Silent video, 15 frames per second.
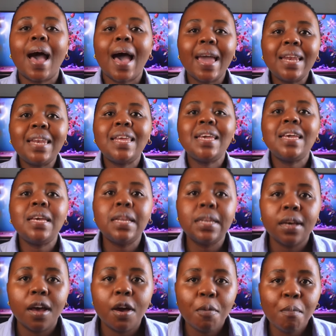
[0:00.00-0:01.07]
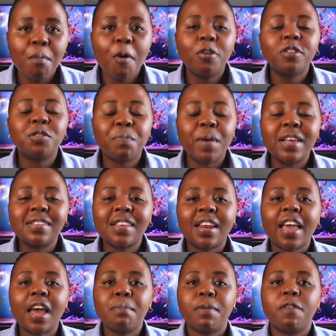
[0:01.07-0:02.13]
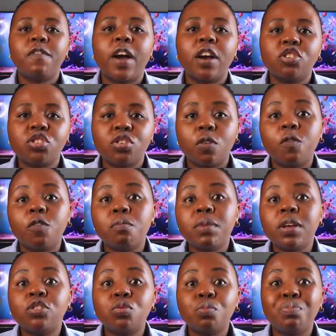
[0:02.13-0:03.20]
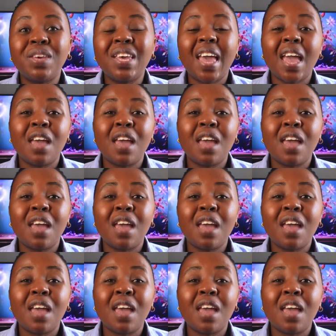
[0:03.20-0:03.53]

I need more space that can be functional for me to be